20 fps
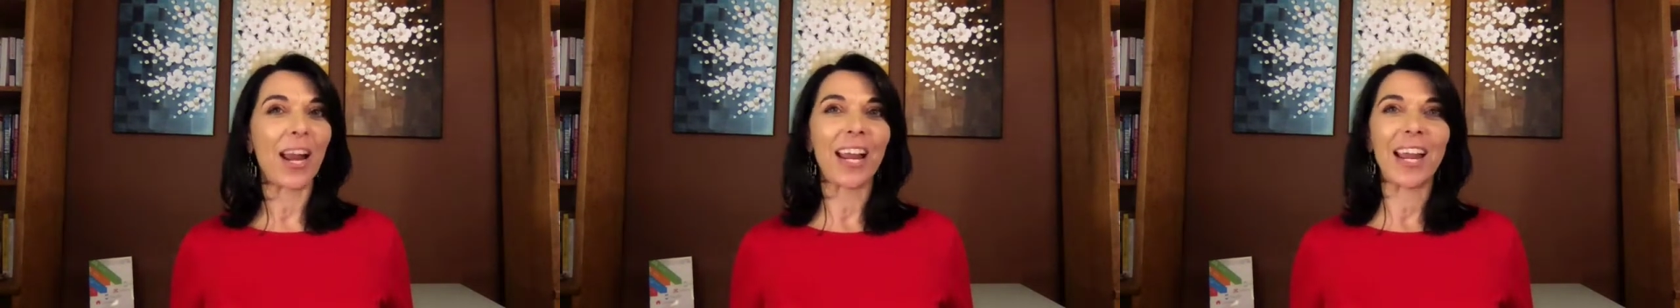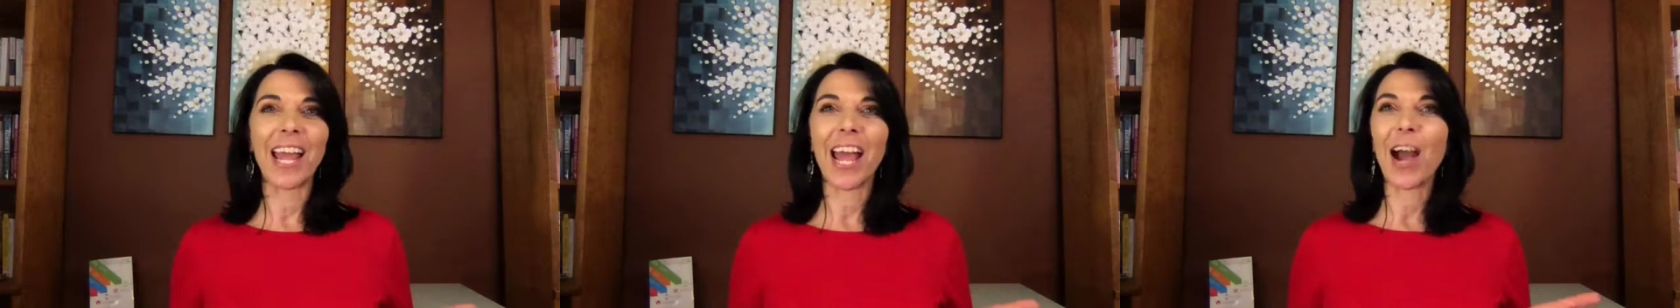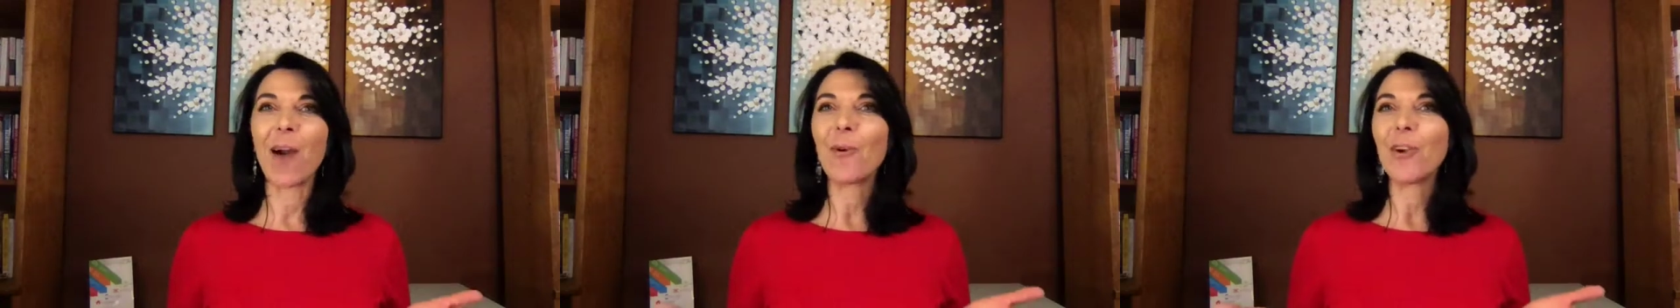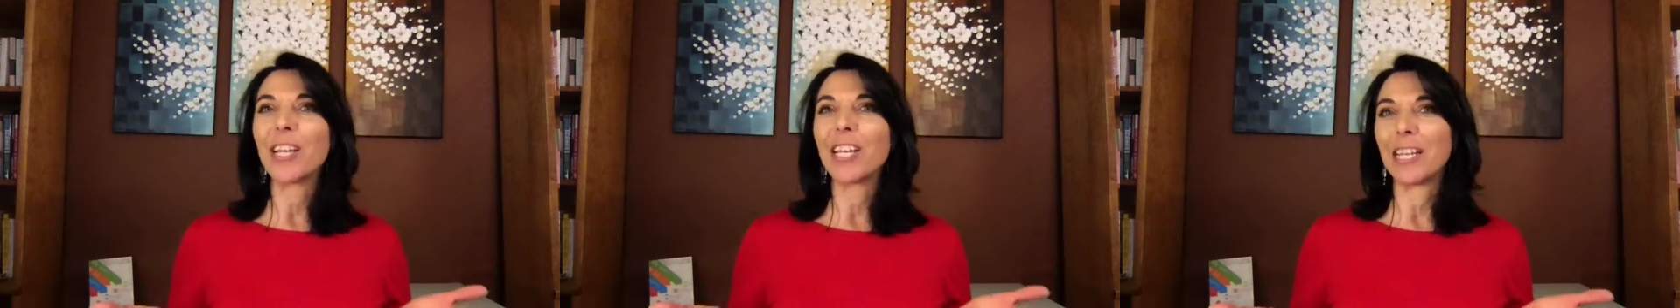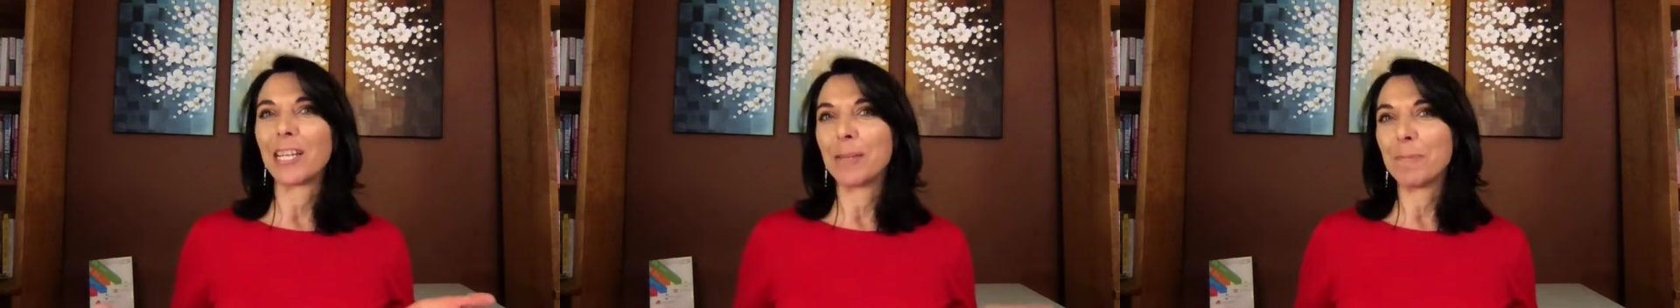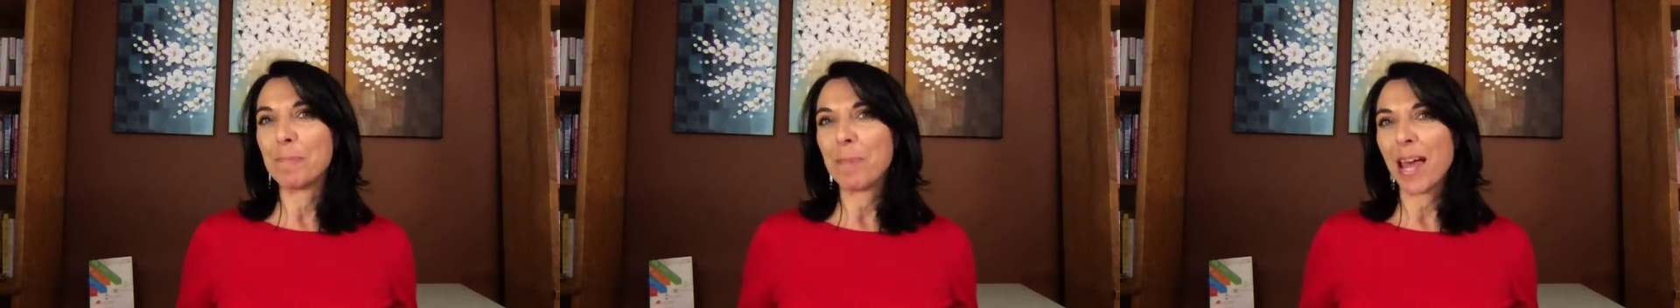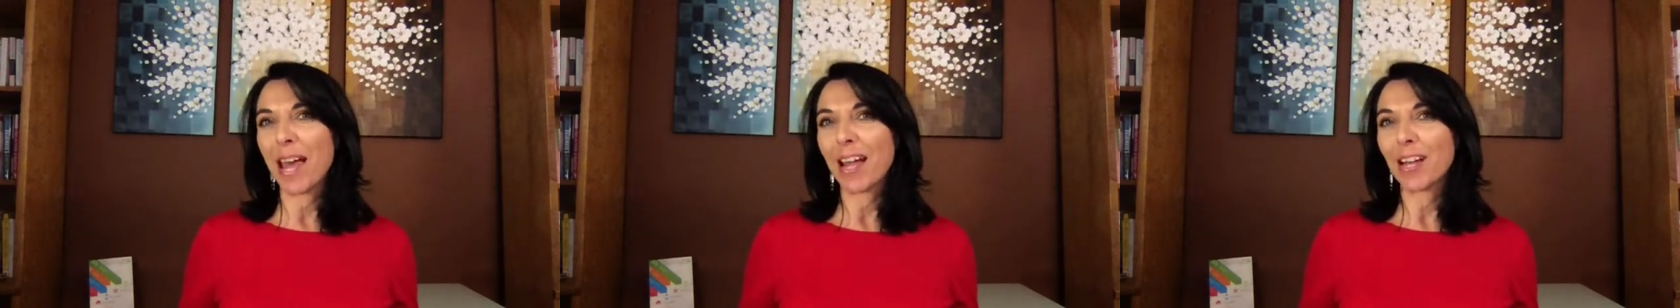and how can it
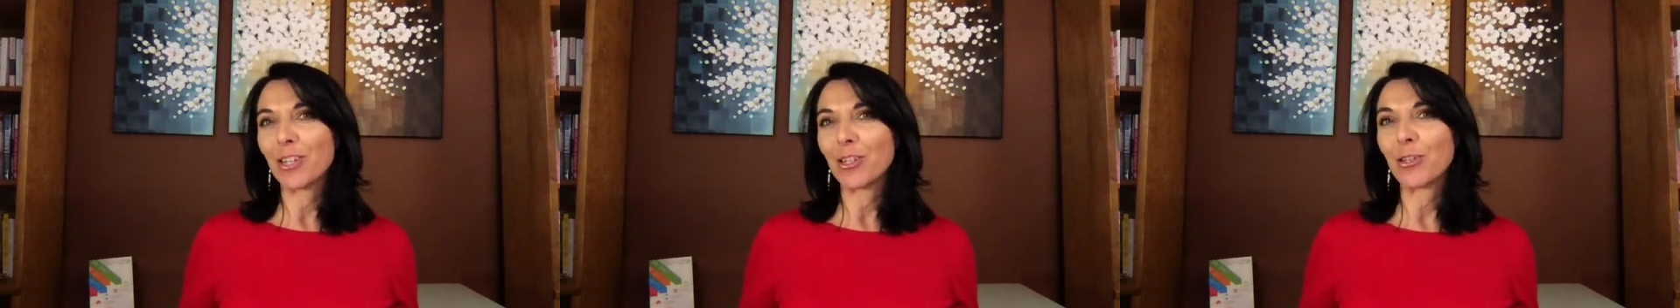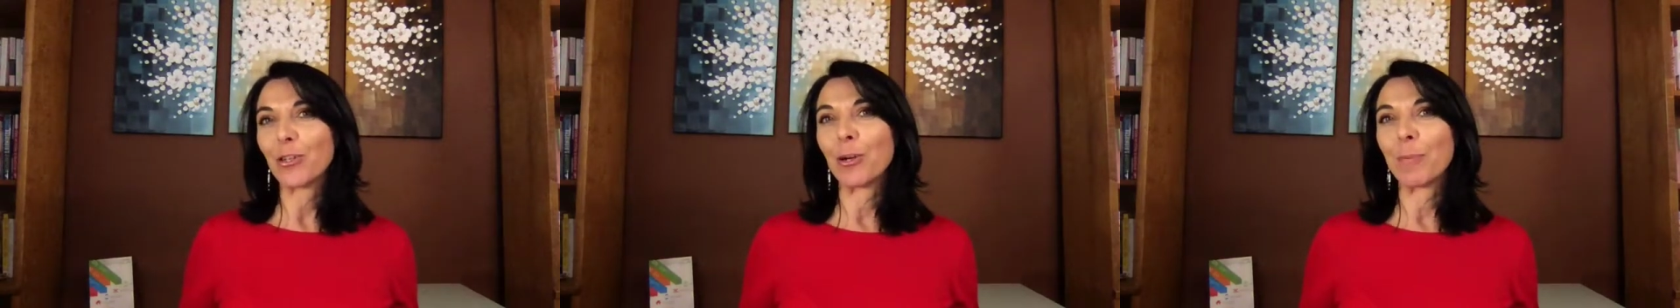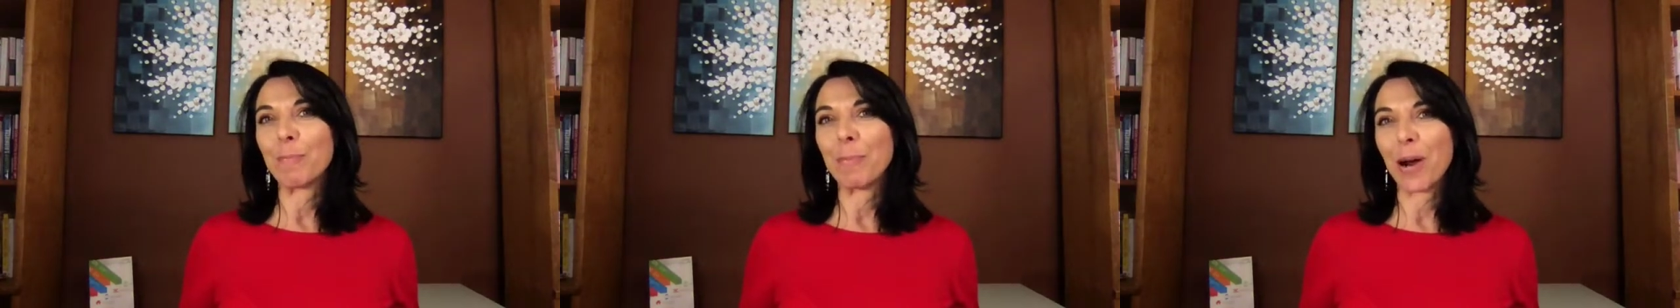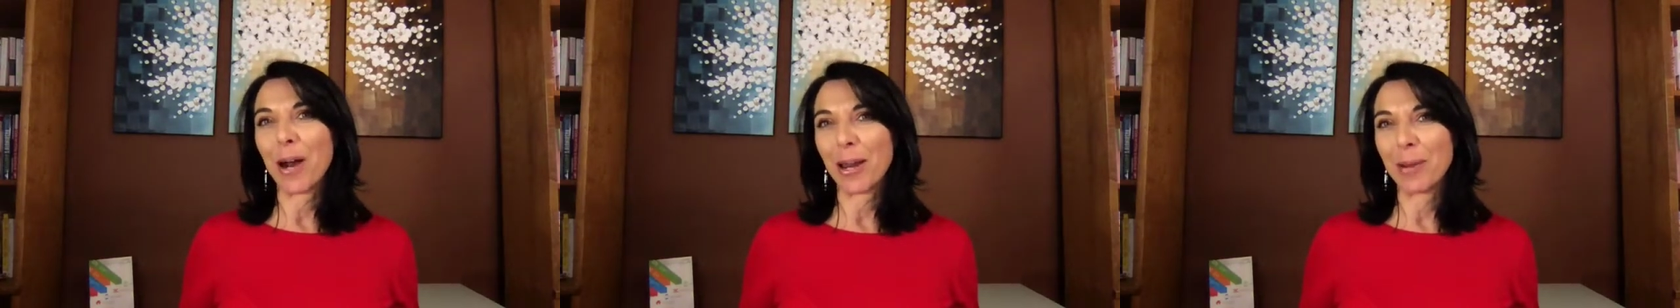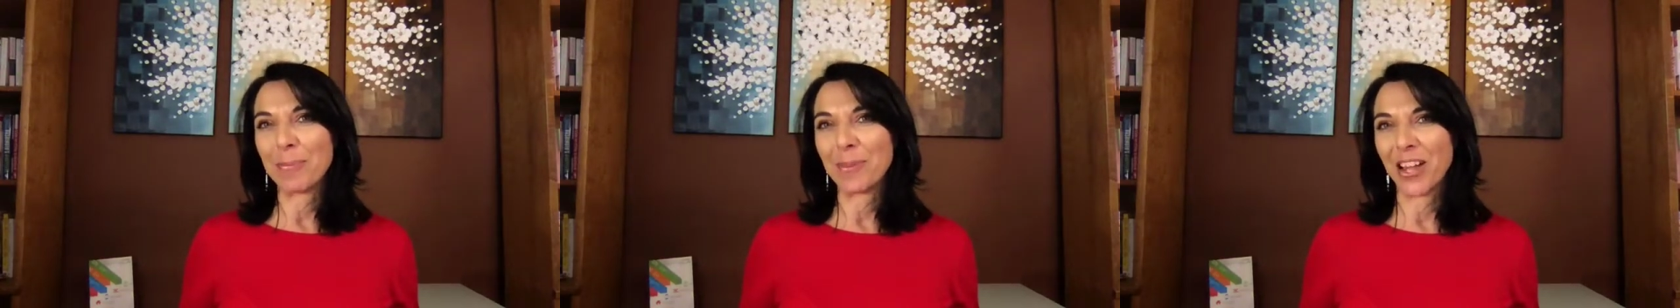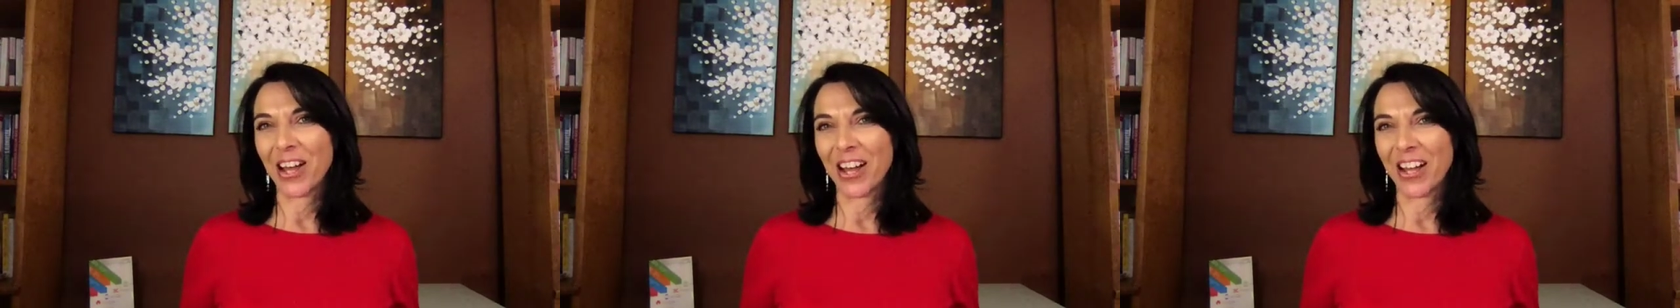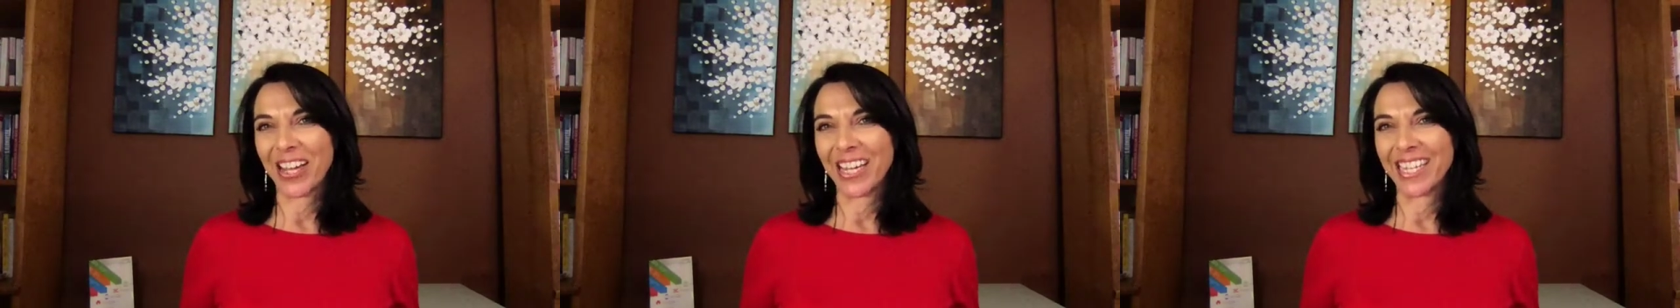impact your bottom
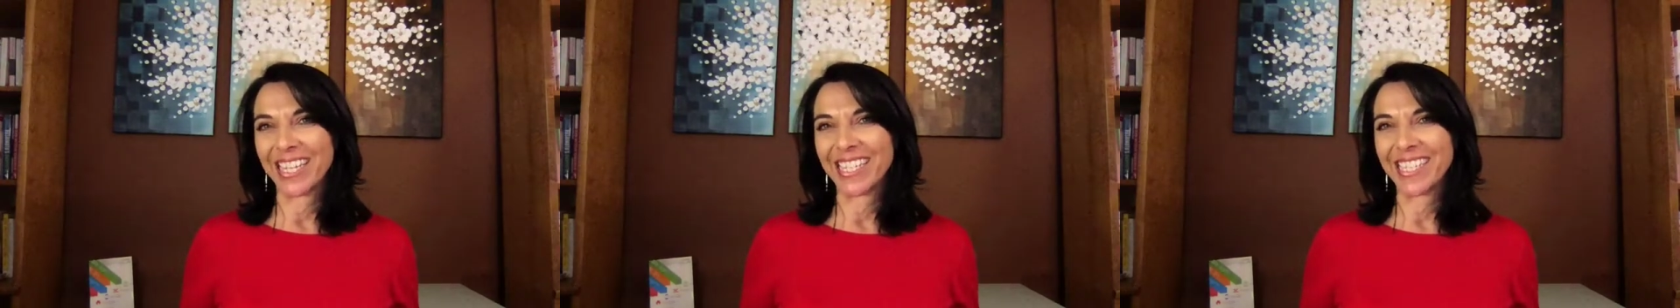line.